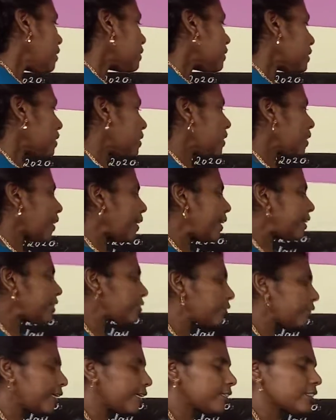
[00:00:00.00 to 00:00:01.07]
See,
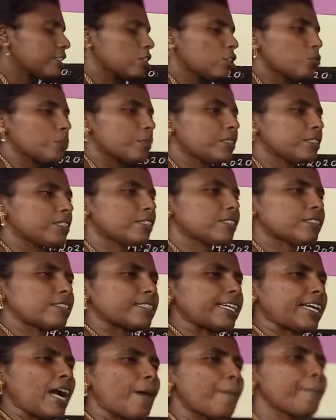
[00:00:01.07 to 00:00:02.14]
relative density means just a
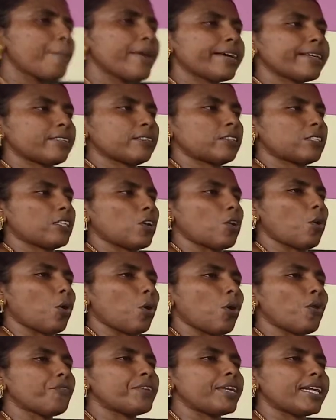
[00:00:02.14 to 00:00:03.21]
comparison
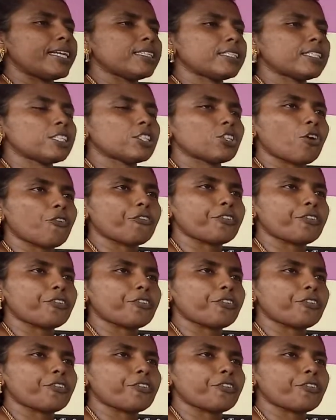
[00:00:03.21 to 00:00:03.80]
of density of a